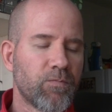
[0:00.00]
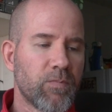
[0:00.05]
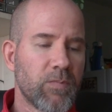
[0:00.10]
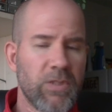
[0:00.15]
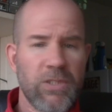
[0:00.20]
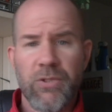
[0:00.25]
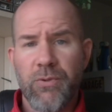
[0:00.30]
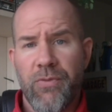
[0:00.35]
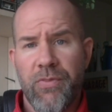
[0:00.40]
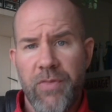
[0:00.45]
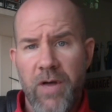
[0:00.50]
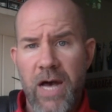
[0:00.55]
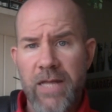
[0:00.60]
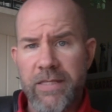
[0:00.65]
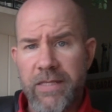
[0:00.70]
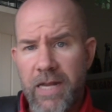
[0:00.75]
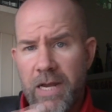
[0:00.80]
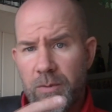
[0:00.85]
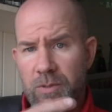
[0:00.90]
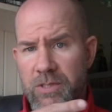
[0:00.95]
You thought
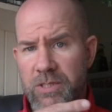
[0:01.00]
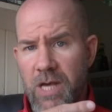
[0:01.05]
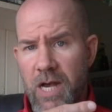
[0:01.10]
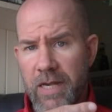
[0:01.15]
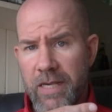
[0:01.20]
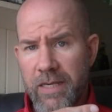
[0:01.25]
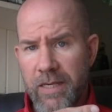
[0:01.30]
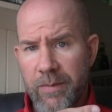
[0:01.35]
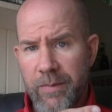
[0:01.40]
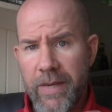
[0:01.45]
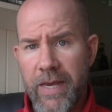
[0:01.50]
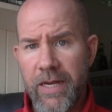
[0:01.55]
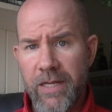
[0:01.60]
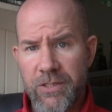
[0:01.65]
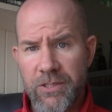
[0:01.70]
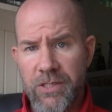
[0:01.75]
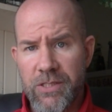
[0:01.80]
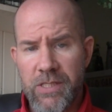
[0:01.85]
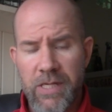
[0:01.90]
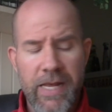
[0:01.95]
that I was talking about it
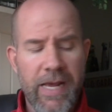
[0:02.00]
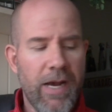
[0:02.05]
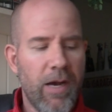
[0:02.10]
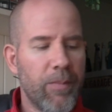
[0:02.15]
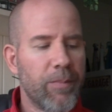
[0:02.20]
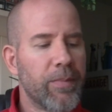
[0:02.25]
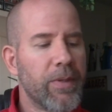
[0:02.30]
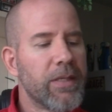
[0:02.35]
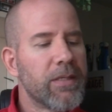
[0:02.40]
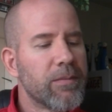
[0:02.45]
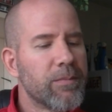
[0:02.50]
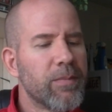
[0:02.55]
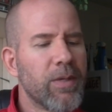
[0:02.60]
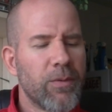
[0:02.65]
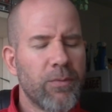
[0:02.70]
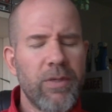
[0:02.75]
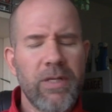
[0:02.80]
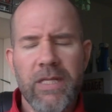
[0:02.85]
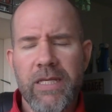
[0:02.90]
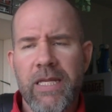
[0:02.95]
just now, but
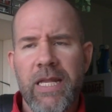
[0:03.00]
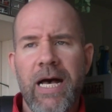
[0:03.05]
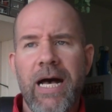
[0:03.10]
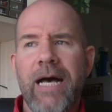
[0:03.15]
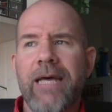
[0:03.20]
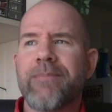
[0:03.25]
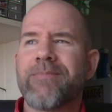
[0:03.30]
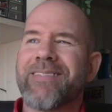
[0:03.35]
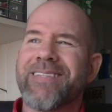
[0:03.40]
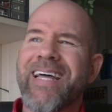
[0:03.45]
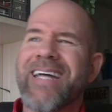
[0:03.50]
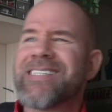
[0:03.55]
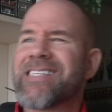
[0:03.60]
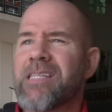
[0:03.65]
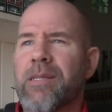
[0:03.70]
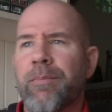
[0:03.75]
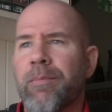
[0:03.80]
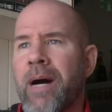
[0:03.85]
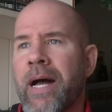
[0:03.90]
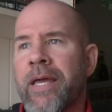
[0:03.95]
really not. That's
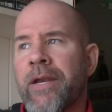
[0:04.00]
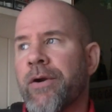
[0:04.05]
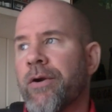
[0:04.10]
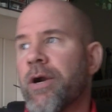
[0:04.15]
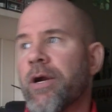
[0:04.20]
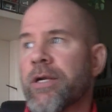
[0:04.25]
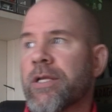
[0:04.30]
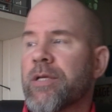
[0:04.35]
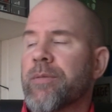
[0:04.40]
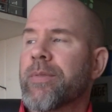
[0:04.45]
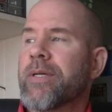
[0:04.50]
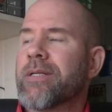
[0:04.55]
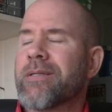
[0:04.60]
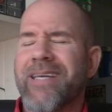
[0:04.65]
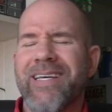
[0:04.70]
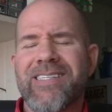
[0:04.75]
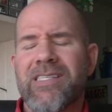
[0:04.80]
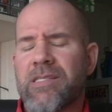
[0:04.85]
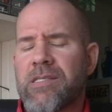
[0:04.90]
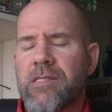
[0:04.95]
the minor argument.
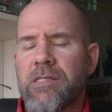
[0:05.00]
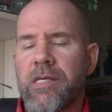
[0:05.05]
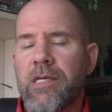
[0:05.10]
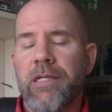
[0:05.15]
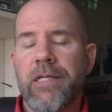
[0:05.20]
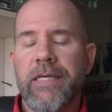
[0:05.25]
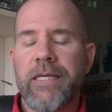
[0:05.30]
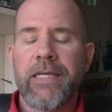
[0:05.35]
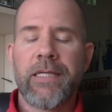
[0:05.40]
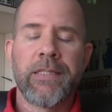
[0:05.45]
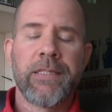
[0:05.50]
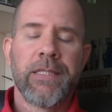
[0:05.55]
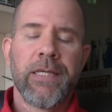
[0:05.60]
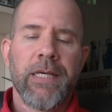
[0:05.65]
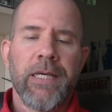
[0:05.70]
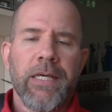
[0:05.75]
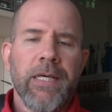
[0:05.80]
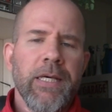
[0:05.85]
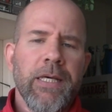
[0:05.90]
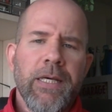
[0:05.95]
It's silly, and
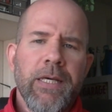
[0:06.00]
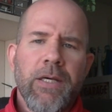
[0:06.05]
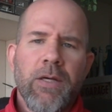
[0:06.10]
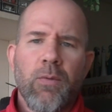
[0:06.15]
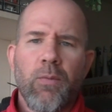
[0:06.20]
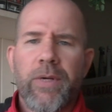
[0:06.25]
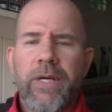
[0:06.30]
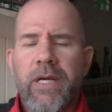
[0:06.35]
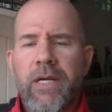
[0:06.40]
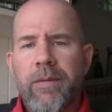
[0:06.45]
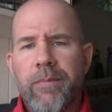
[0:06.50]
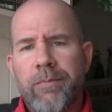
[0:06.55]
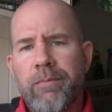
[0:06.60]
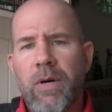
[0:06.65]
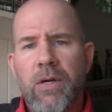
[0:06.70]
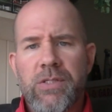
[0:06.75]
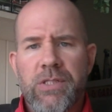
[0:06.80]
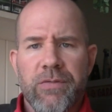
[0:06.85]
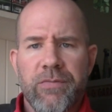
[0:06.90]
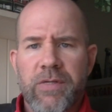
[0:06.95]

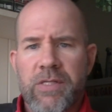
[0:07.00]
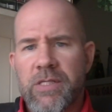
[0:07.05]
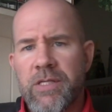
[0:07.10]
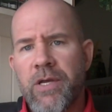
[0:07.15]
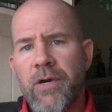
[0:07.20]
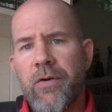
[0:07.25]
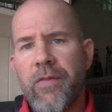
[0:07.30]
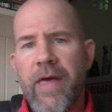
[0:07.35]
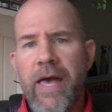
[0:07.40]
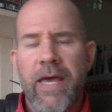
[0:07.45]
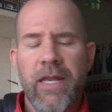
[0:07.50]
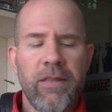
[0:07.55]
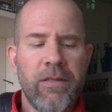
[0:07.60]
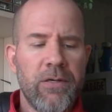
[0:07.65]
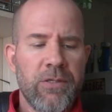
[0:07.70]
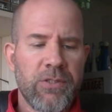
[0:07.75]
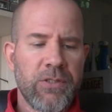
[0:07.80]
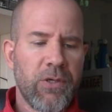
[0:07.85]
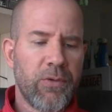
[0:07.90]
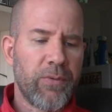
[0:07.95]
most of us know that, and
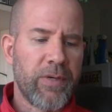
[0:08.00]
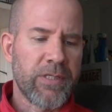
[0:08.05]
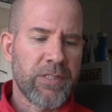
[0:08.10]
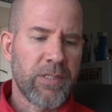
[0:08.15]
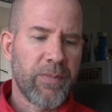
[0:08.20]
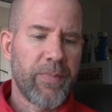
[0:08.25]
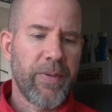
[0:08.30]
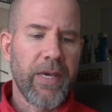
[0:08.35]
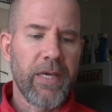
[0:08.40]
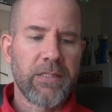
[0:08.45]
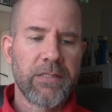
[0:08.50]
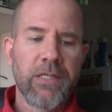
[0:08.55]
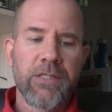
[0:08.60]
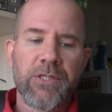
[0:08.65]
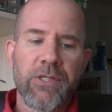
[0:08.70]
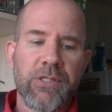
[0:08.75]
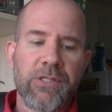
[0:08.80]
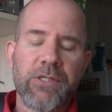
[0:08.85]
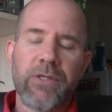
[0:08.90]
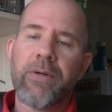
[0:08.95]
there's no reason to pay
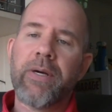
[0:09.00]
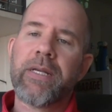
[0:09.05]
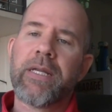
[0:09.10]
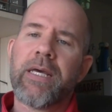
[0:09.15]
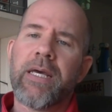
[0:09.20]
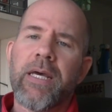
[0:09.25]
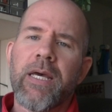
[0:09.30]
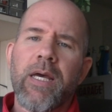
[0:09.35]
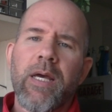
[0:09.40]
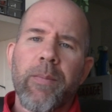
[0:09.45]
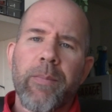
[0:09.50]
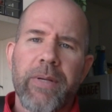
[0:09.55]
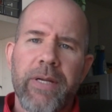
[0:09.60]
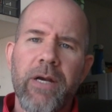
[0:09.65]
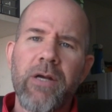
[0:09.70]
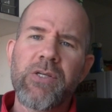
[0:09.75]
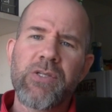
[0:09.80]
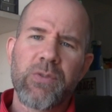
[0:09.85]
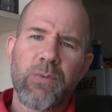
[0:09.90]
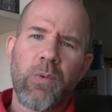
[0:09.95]
attention to it. But
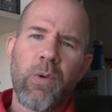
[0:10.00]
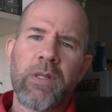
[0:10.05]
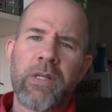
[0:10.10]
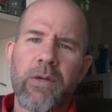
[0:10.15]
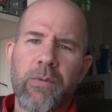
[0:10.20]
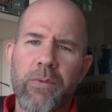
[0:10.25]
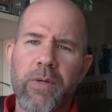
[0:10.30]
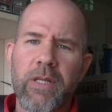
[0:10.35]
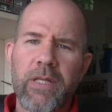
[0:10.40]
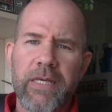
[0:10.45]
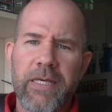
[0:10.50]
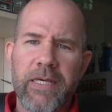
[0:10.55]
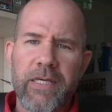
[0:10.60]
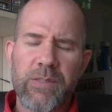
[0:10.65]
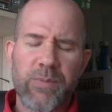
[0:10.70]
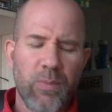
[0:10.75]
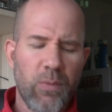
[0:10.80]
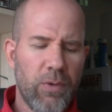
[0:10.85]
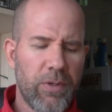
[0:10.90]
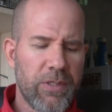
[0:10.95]
here's the one that really
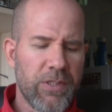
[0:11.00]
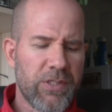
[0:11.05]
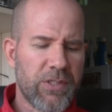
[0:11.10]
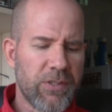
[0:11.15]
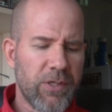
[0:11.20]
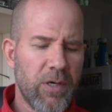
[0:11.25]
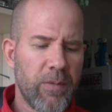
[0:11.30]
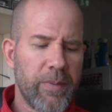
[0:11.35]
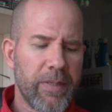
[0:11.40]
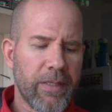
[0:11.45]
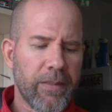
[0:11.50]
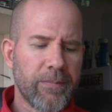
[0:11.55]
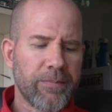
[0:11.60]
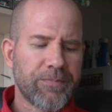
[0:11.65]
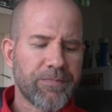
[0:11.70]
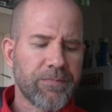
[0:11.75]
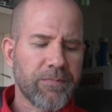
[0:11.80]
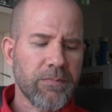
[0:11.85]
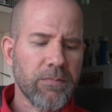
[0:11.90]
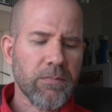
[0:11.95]
is more disturbing,
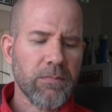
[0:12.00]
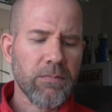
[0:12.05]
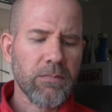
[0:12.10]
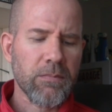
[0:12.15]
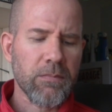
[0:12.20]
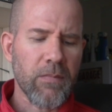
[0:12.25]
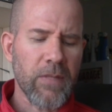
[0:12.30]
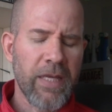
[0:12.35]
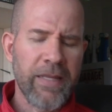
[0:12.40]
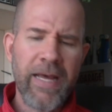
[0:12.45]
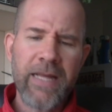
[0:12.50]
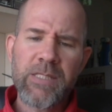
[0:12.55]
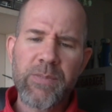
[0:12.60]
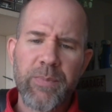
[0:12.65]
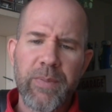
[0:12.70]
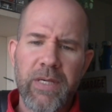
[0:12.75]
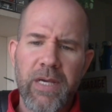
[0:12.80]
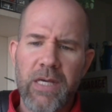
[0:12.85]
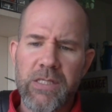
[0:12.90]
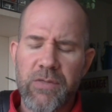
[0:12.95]
and that's
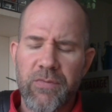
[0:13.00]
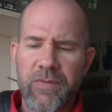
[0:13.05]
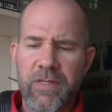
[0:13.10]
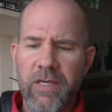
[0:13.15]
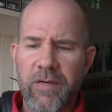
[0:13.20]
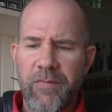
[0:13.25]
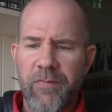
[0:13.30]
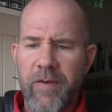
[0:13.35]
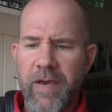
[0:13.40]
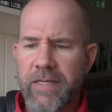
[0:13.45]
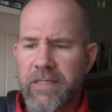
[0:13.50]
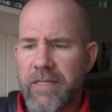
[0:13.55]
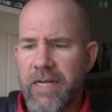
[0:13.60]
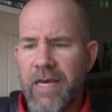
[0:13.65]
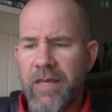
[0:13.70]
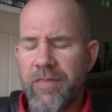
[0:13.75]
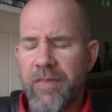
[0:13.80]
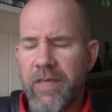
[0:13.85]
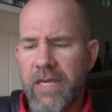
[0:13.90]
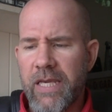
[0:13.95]
because of the effect that
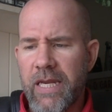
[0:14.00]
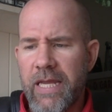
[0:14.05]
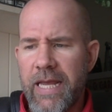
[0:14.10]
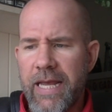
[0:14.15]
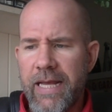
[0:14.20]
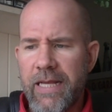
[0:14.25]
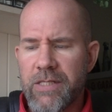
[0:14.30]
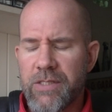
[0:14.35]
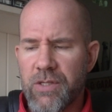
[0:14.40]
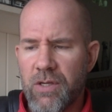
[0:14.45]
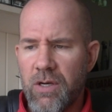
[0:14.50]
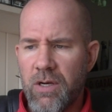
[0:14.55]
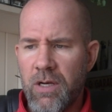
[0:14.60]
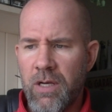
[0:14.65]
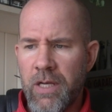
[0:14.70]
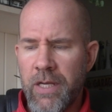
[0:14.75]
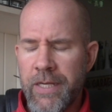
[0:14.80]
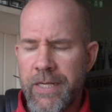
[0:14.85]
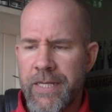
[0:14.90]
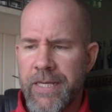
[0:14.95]
I think it has
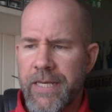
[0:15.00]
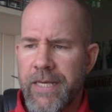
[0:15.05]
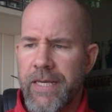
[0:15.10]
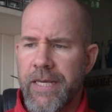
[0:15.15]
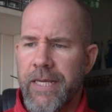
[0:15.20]
on